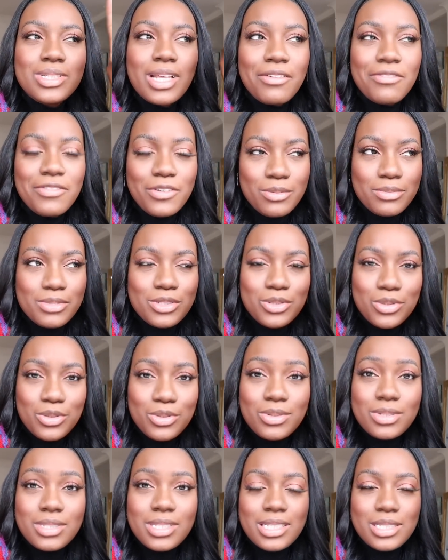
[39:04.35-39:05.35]
I filmed
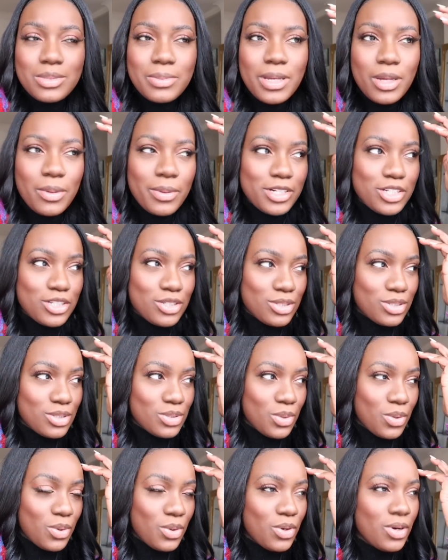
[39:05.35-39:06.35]
tours this week, which you
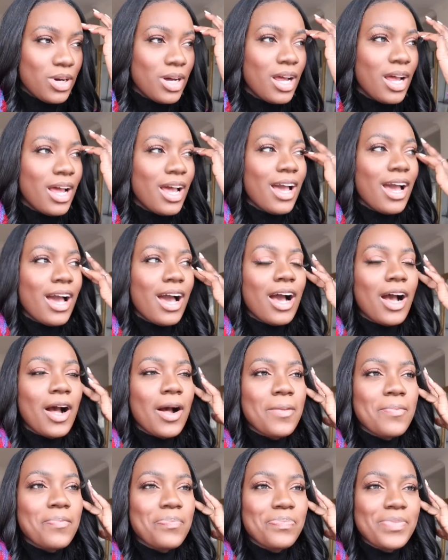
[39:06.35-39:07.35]
saw,
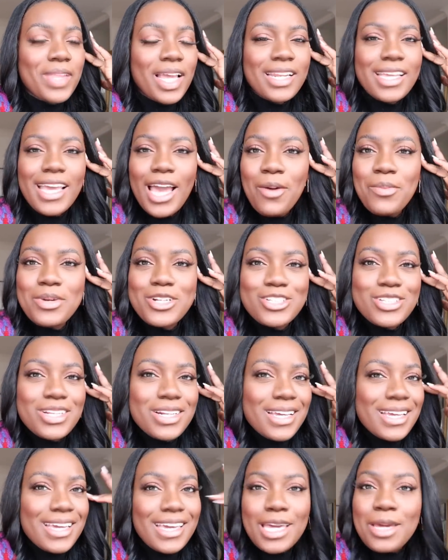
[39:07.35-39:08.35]
um and yeah, we're just
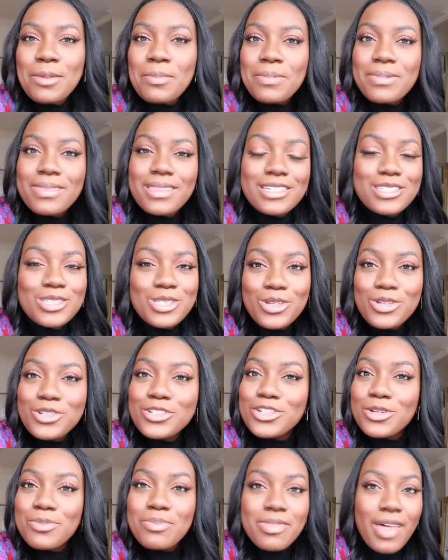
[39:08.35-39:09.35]
gonna keep this
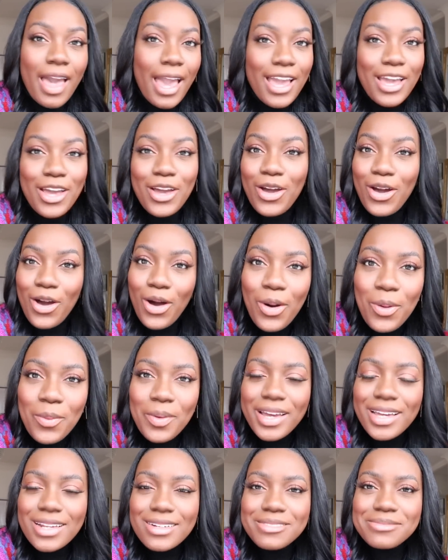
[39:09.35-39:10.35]
YouTube thing
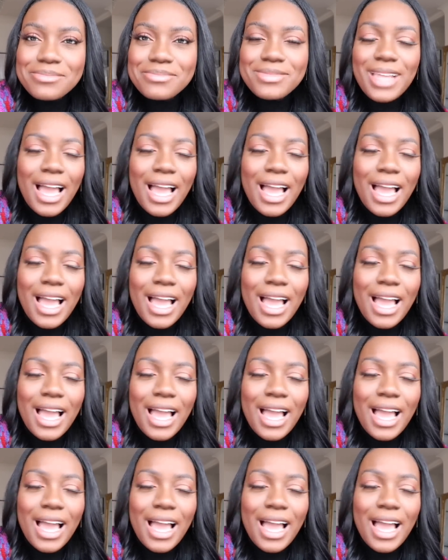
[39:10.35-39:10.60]
going.